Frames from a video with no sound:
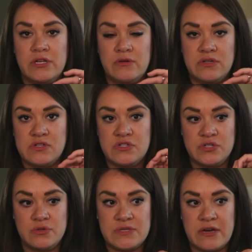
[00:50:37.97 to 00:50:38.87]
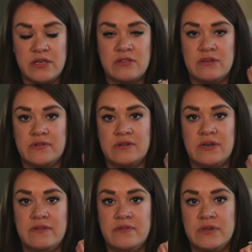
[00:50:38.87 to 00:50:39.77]
You get to choose how you live your
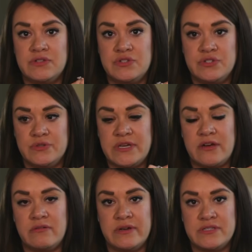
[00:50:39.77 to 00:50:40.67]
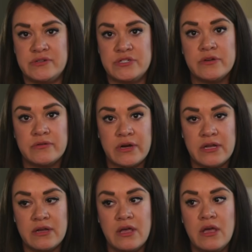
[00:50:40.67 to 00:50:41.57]
life. You get to choose how to raise your
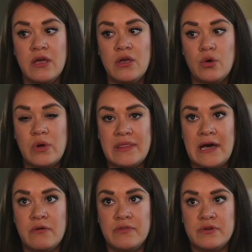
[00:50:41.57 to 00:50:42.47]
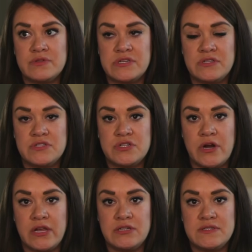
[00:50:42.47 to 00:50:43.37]
children without those
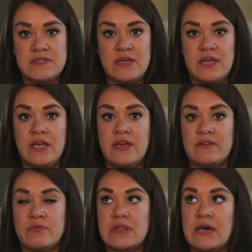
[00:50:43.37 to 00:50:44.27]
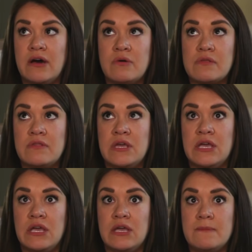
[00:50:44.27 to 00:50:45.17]
constraints and without
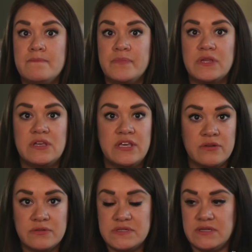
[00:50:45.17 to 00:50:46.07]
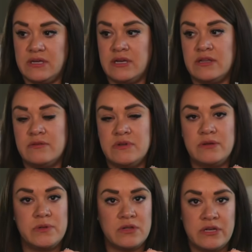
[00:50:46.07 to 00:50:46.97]
the guilt and the
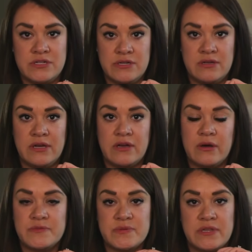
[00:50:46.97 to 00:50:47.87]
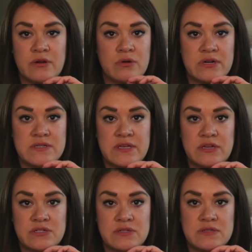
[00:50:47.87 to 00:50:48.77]
manipulation that comes with that organization.